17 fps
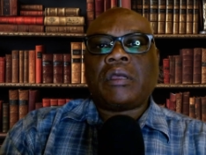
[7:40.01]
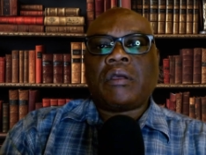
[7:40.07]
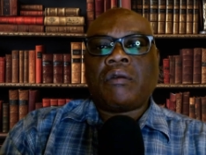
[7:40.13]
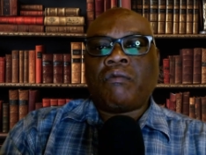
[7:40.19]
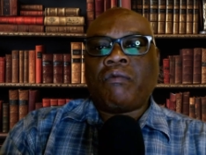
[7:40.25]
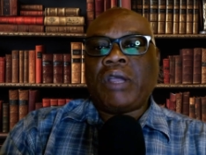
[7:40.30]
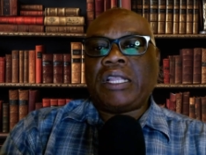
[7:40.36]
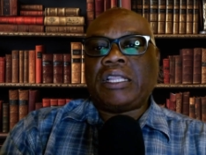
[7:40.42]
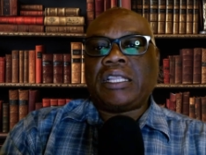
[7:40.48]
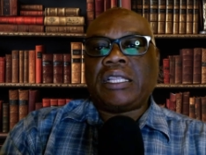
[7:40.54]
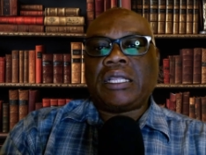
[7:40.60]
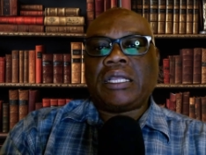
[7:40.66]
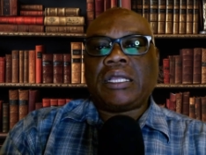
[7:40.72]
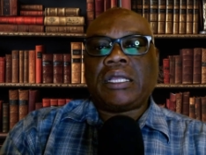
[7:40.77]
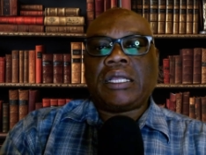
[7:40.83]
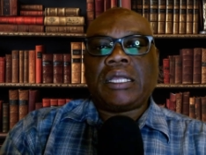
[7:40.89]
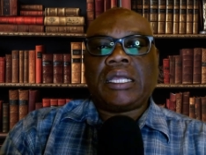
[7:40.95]
Well,
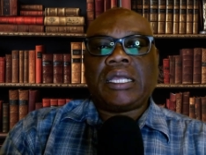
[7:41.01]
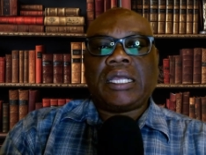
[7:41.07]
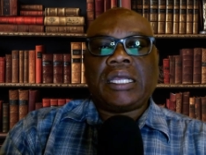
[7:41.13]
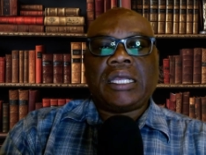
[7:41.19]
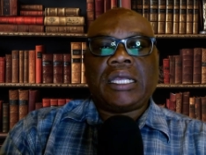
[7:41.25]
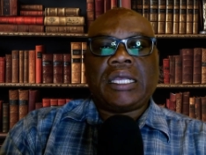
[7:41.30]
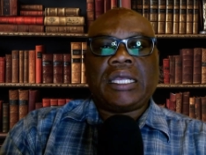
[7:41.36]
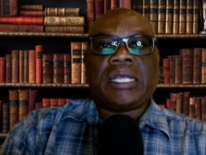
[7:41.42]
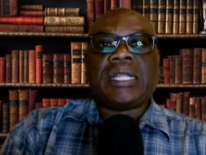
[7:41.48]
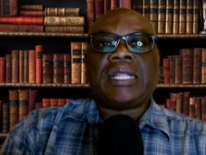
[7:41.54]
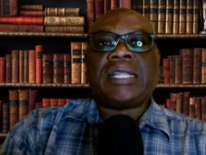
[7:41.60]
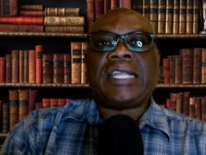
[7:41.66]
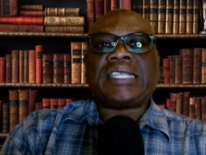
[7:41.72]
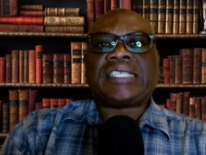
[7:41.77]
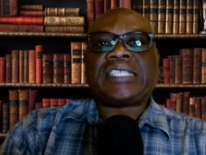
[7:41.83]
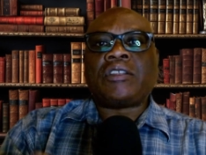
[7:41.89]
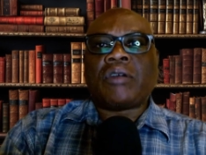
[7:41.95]

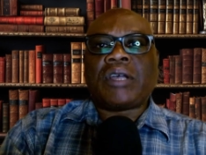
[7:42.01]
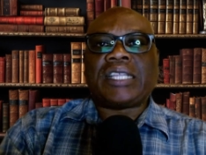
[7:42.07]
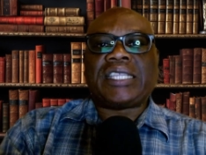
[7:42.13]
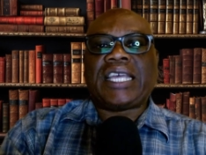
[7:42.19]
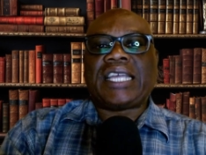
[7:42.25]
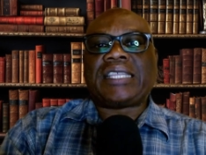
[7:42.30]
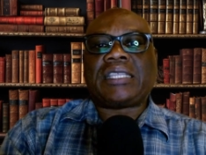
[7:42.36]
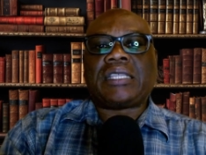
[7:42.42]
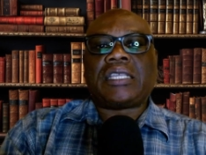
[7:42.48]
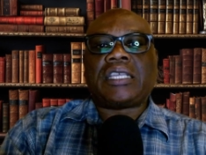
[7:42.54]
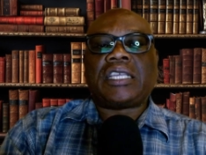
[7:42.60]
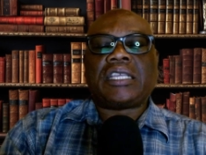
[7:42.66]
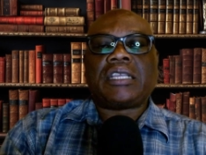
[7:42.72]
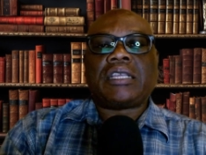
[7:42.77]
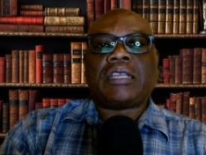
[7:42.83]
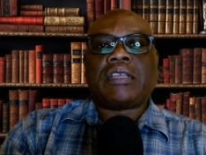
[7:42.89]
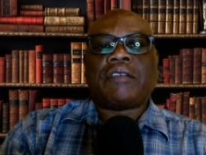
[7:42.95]
let's look at that
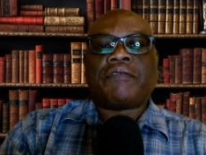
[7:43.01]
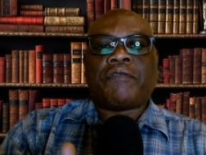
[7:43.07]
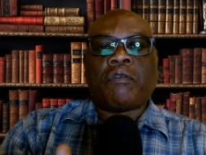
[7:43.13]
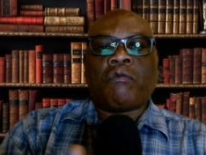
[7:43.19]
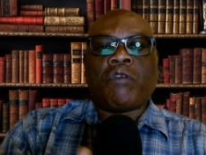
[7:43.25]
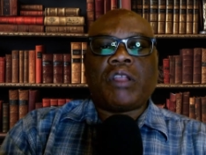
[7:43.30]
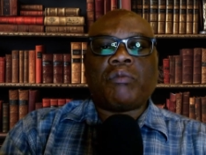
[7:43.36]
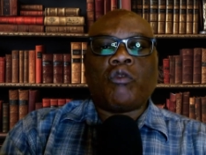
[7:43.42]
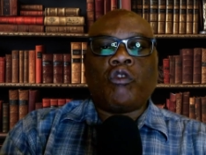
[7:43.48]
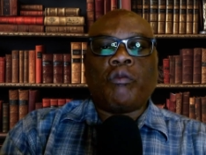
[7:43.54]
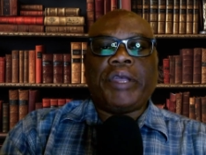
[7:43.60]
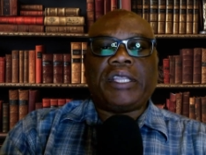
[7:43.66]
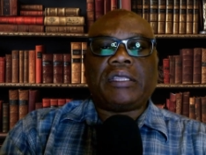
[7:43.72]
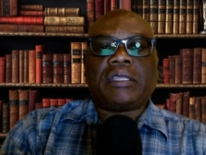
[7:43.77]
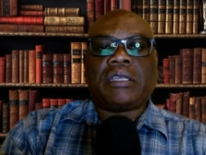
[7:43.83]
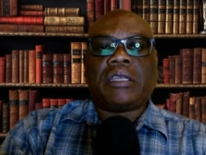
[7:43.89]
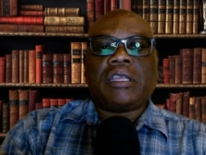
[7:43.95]
for one
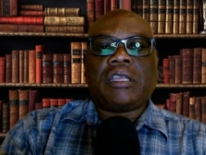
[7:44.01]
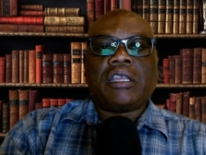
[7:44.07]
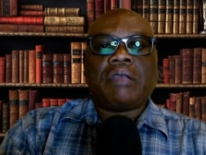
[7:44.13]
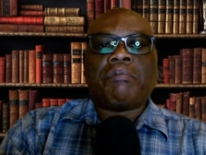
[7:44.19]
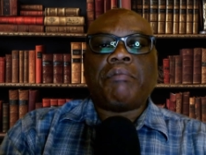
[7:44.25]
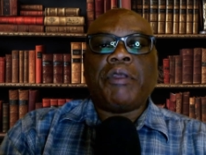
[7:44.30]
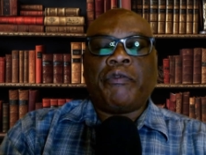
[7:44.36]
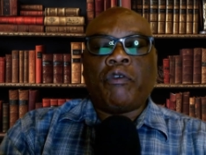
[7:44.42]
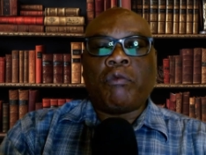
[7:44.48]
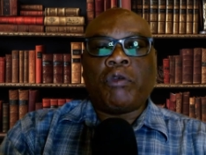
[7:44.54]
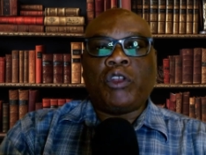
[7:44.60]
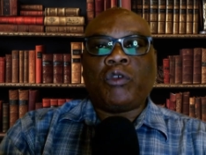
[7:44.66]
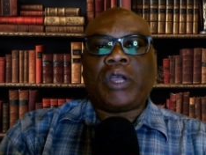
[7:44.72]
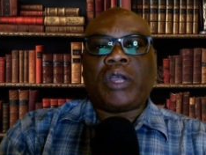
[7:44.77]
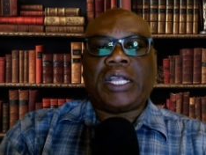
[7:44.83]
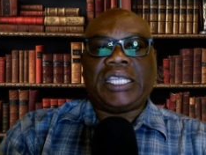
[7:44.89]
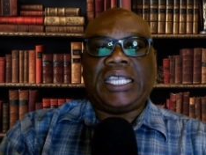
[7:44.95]
moment before we
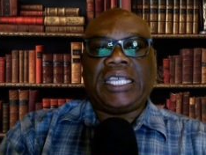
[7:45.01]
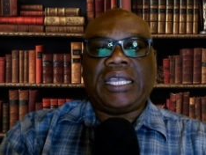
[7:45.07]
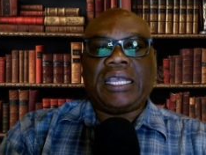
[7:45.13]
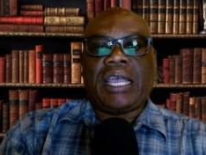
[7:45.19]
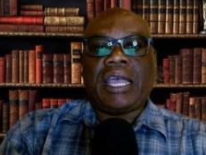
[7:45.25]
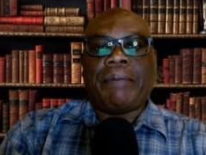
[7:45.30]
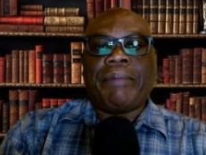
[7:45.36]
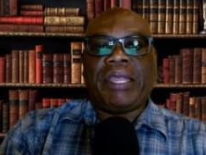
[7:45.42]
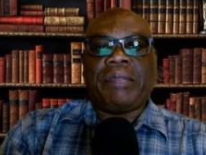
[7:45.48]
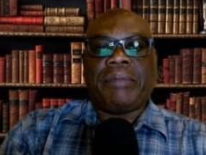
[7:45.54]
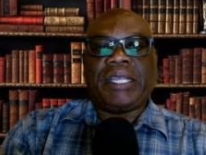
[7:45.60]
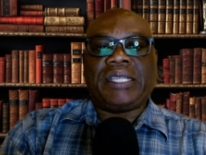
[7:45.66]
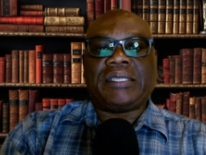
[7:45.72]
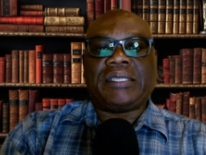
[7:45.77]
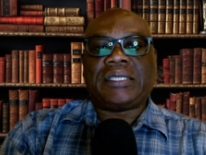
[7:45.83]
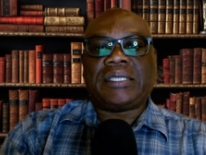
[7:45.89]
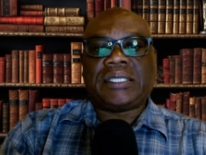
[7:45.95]
look at the
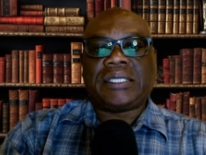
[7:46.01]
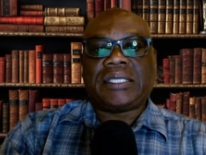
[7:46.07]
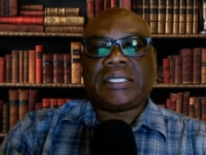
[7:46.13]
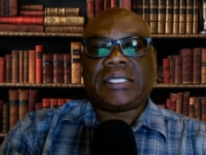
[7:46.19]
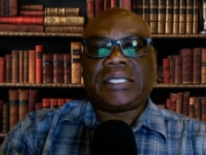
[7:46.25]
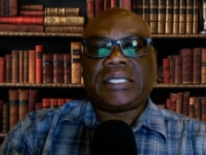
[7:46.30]
amendments.